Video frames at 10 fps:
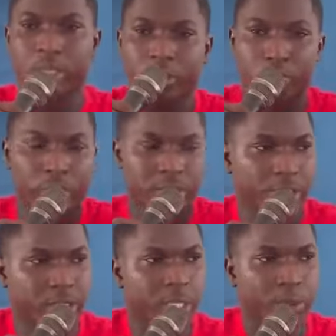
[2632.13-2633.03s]
in which
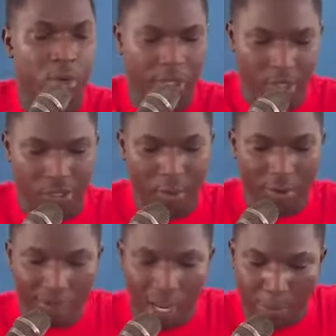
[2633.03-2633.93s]
is debunking some
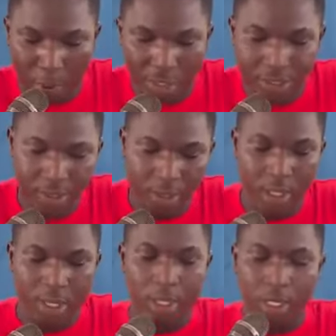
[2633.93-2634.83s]
of their points,
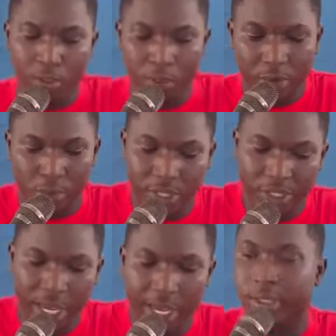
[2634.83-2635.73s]
in which we
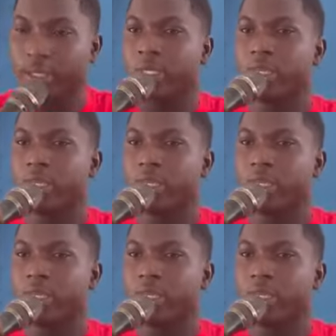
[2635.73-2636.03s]
said